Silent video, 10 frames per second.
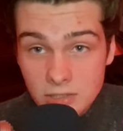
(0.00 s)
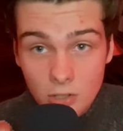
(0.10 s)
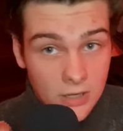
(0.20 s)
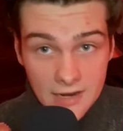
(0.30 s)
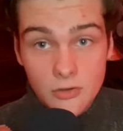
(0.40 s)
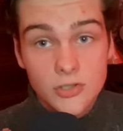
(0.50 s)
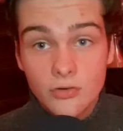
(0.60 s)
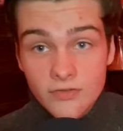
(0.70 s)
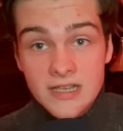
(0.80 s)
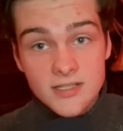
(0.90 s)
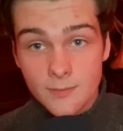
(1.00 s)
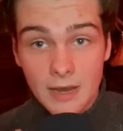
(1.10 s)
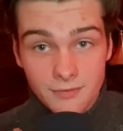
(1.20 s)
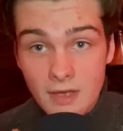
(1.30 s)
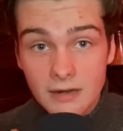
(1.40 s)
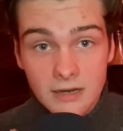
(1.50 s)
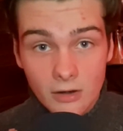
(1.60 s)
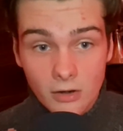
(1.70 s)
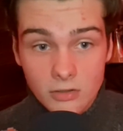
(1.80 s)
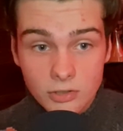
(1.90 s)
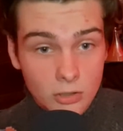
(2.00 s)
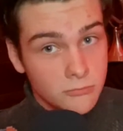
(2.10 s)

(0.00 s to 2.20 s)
your character thinks about that character.